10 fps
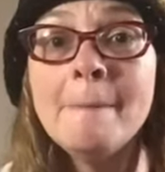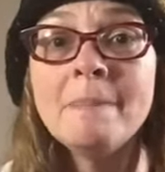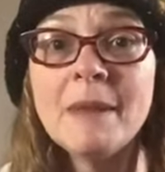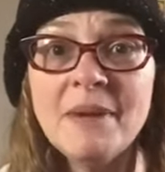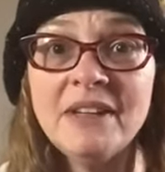
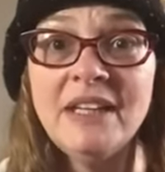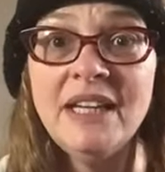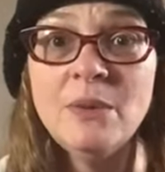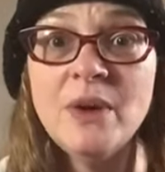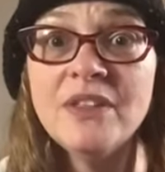
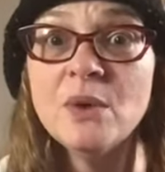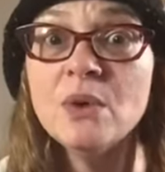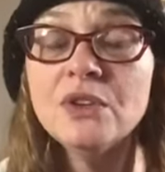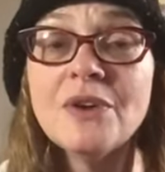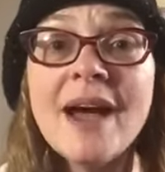ability with
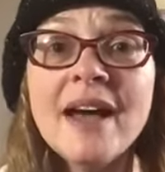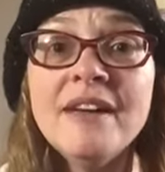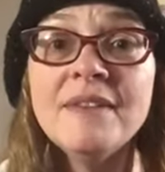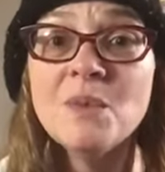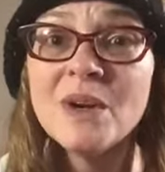Google
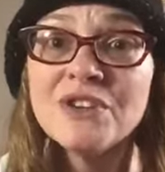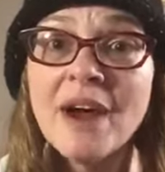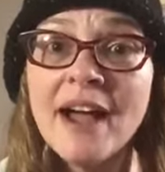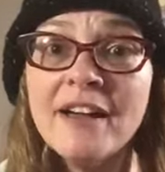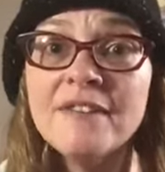Drive and
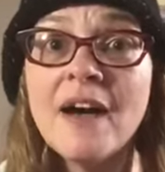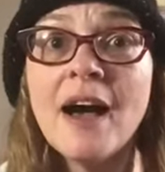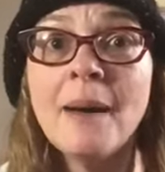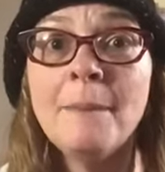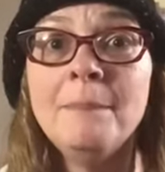OneDrive
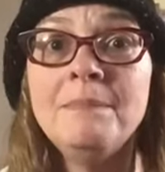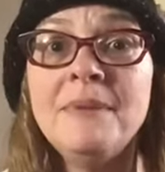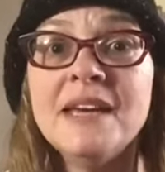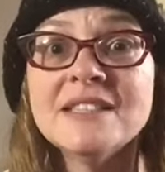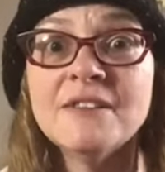um,
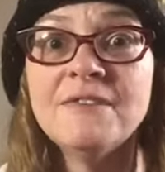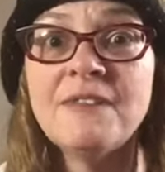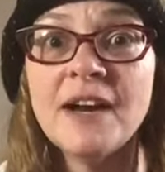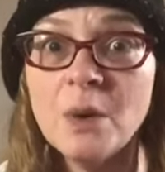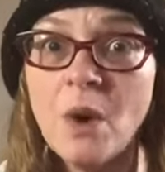because of
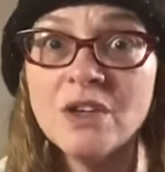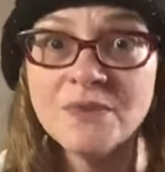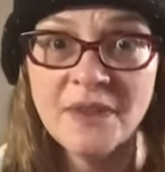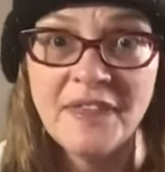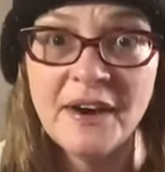firewalls
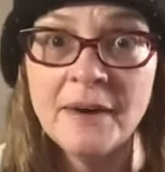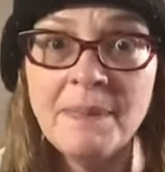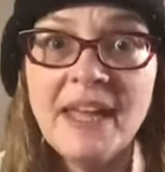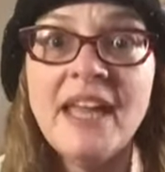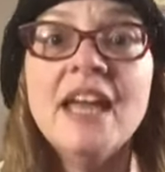for
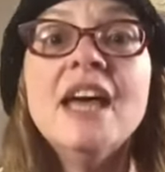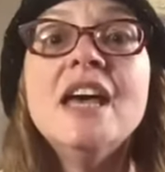therapy.